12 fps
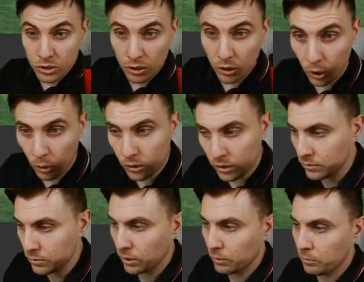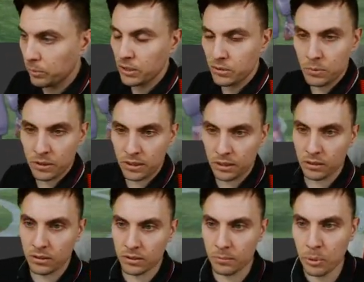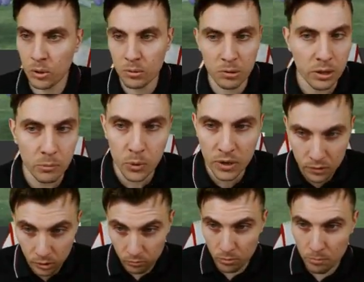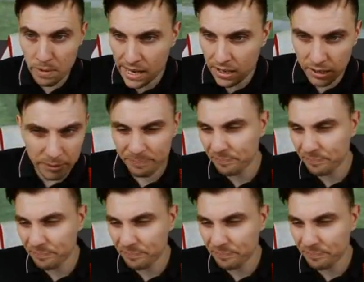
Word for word: to lock this one up because with the the pokemon that we've got remaining